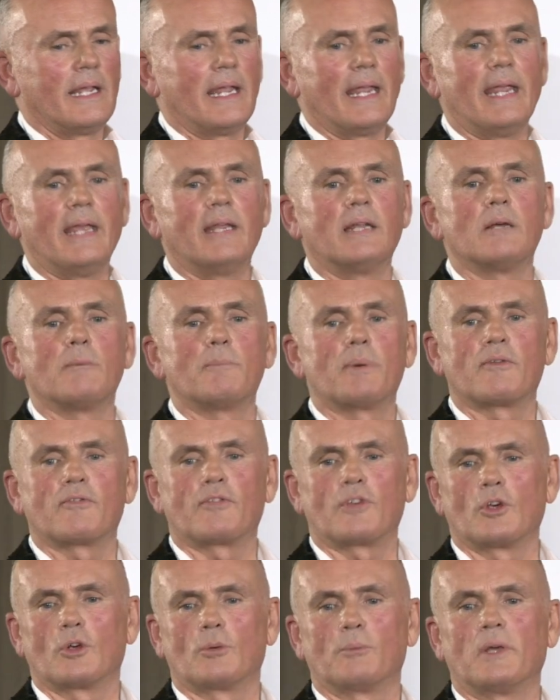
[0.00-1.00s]
in a
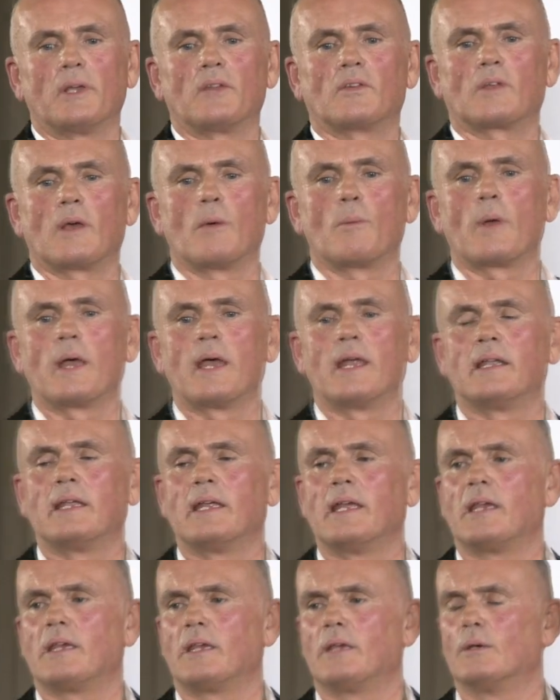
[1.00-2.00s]
perfumery somewhere
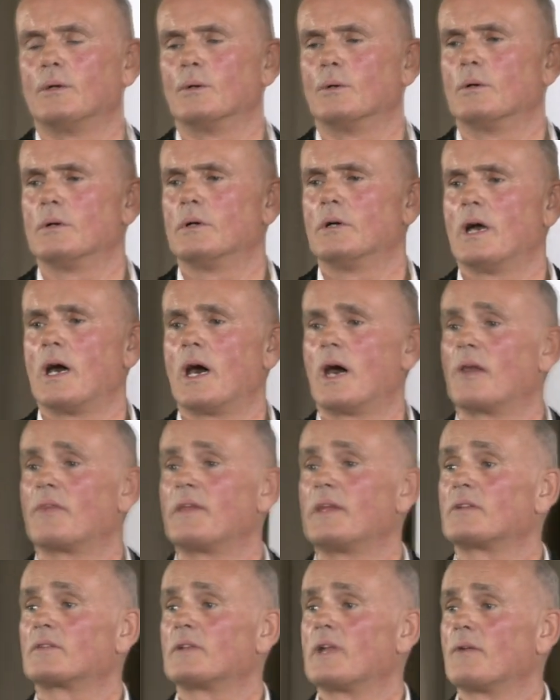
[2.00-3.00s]
near you, are
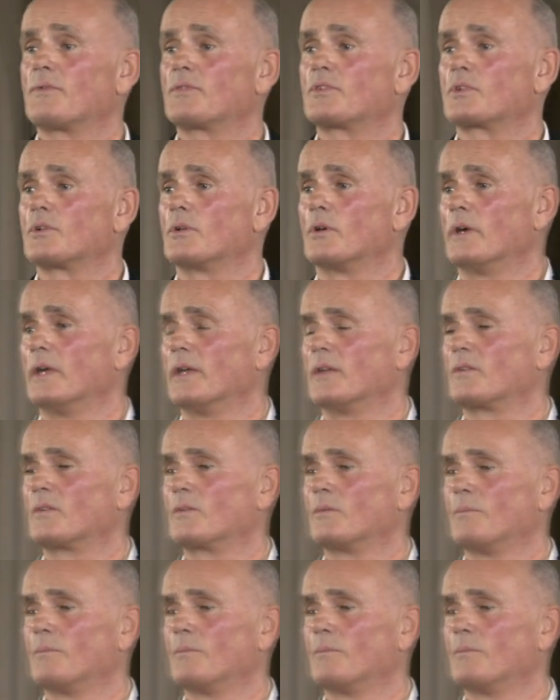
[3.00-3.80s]
these love stories.